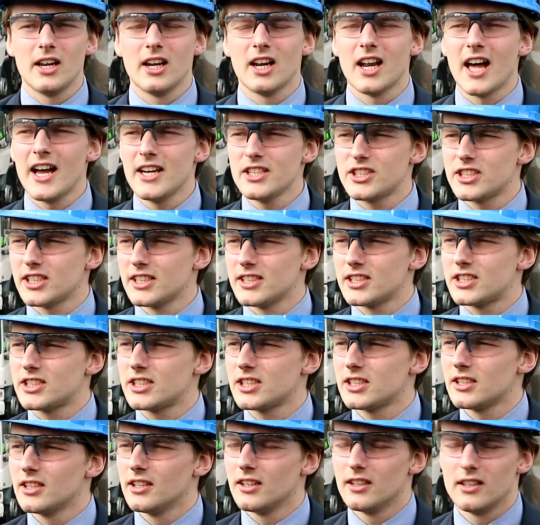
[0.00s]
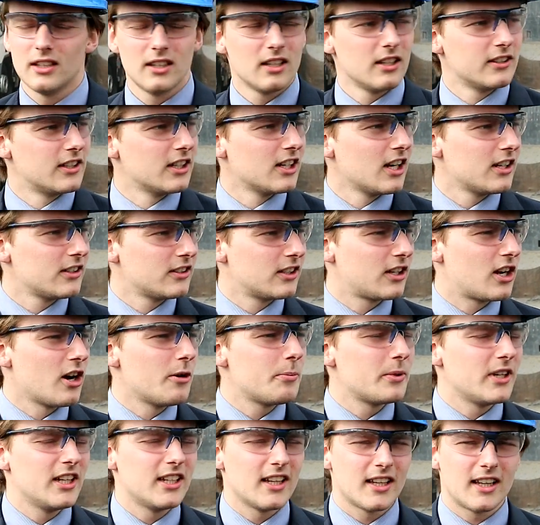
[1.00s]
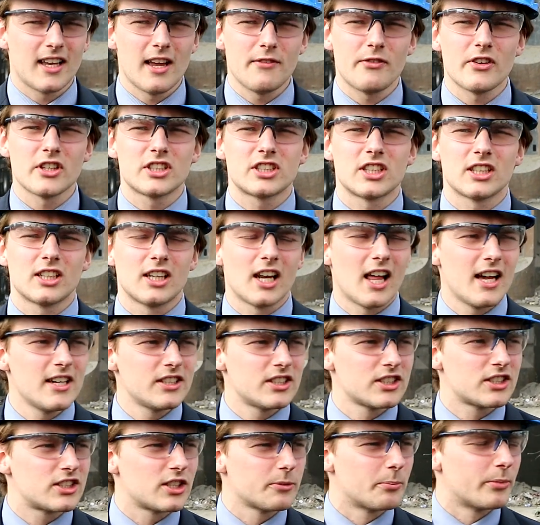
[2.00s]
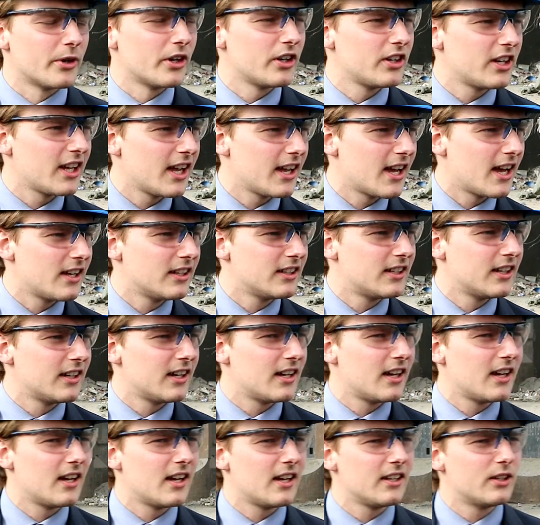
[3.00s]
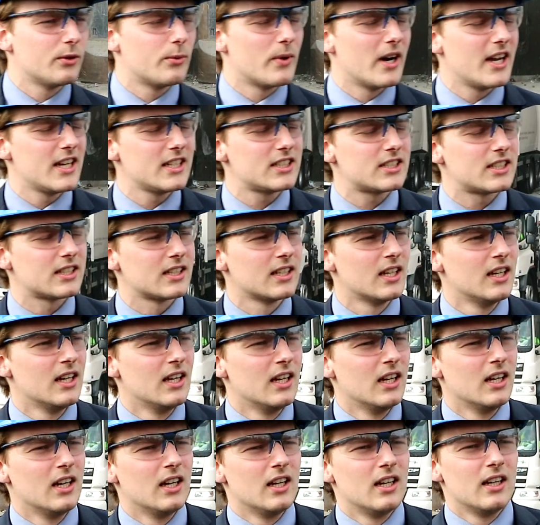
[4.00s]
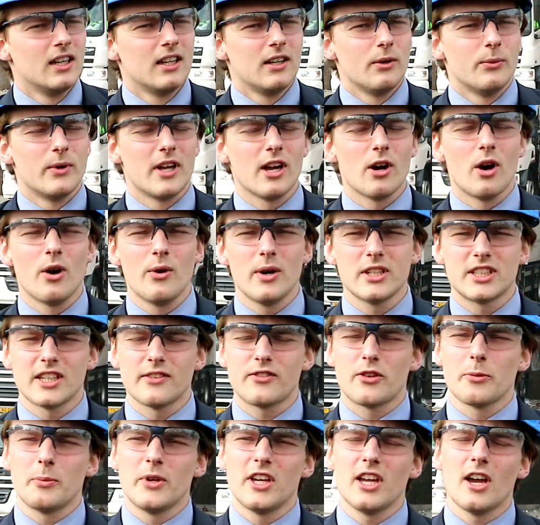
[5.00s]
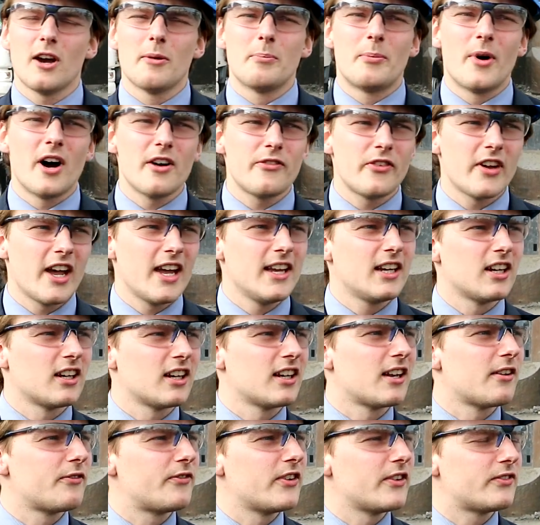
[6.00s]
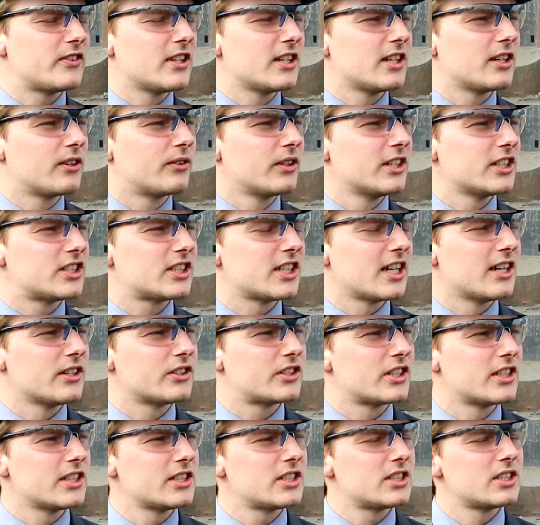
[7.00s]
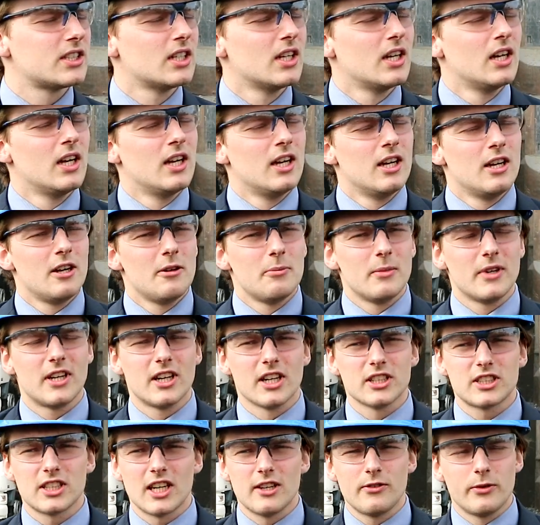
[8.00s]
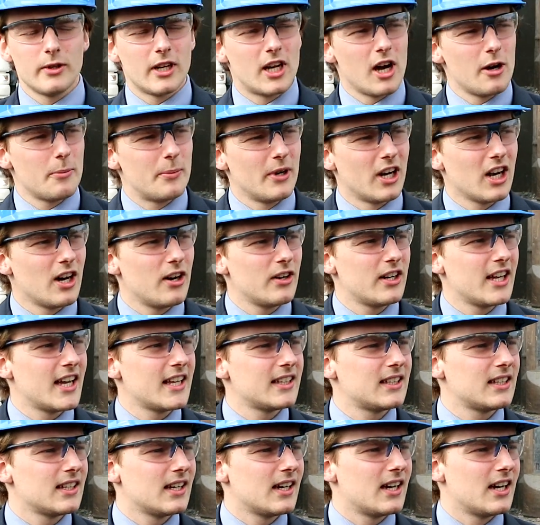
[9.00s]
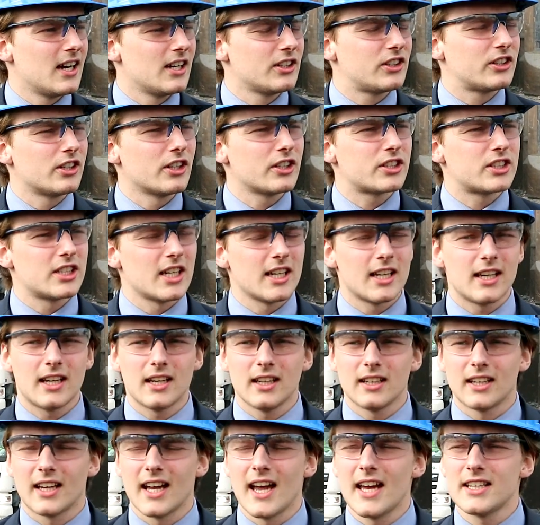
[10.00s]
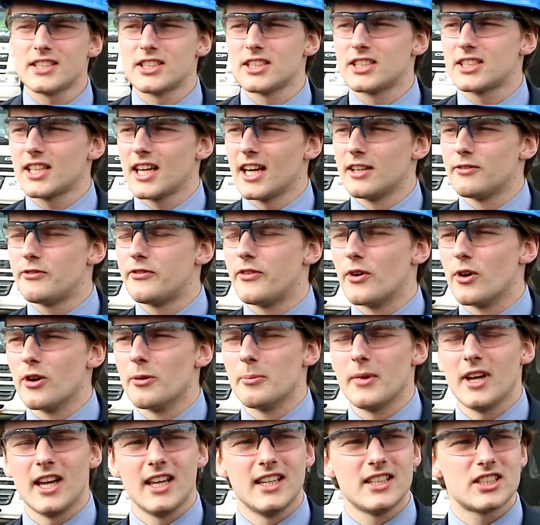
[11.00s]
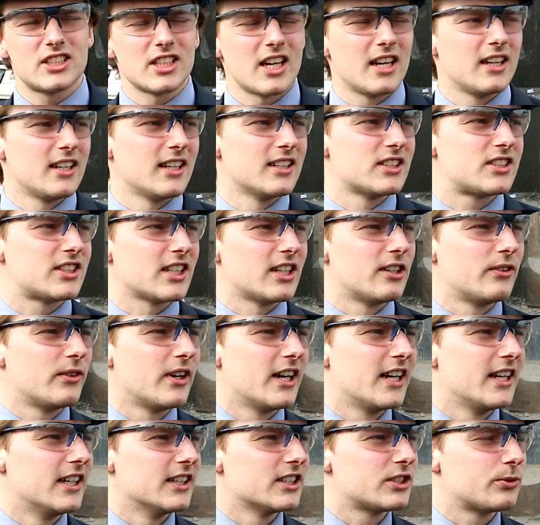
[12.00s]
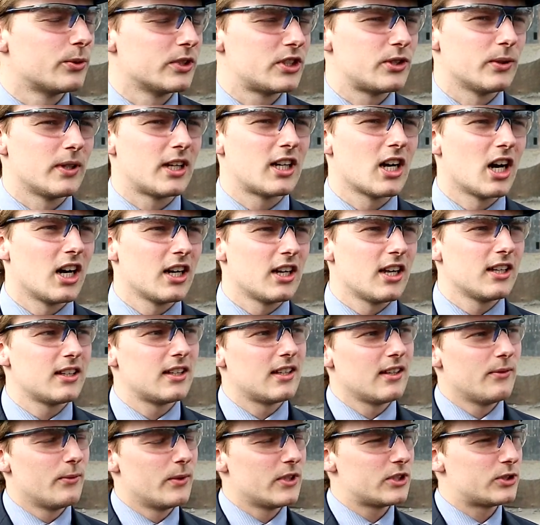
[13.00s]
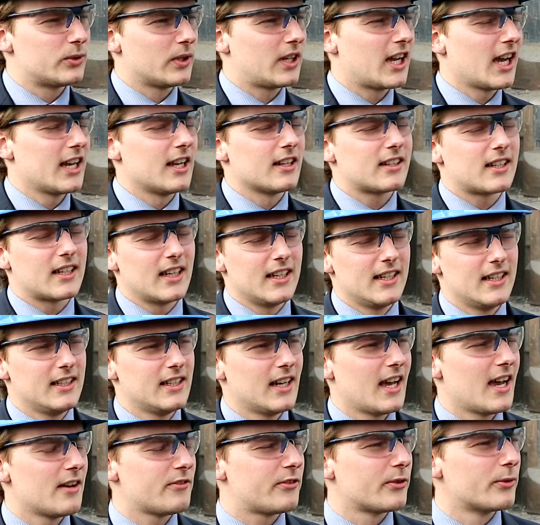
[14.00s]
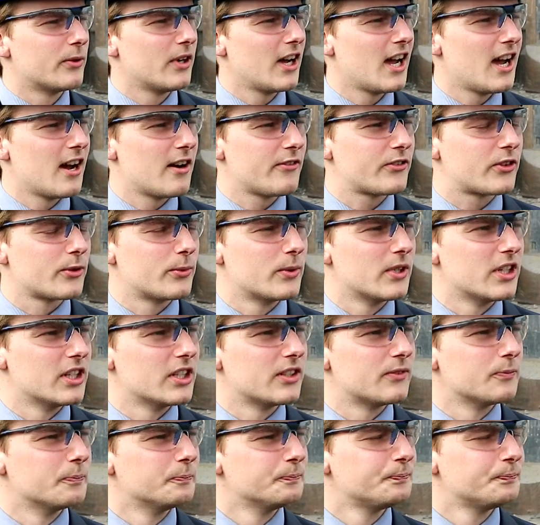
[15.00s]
license, the company that gave us the license to burn the waste, we always have to be above 850 degrees Celsius. Because if we go below that, toxic gases can form inside the incinerators, which we cannot clean afterwards.